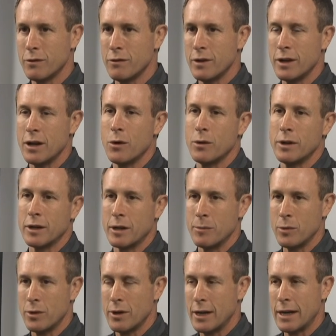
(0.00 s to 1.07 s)
video in the
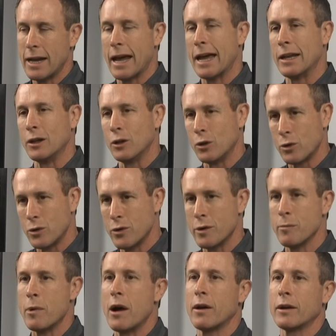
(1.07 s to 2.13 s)
community, and learn
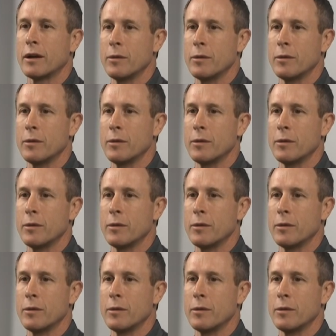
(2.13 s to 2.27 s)
about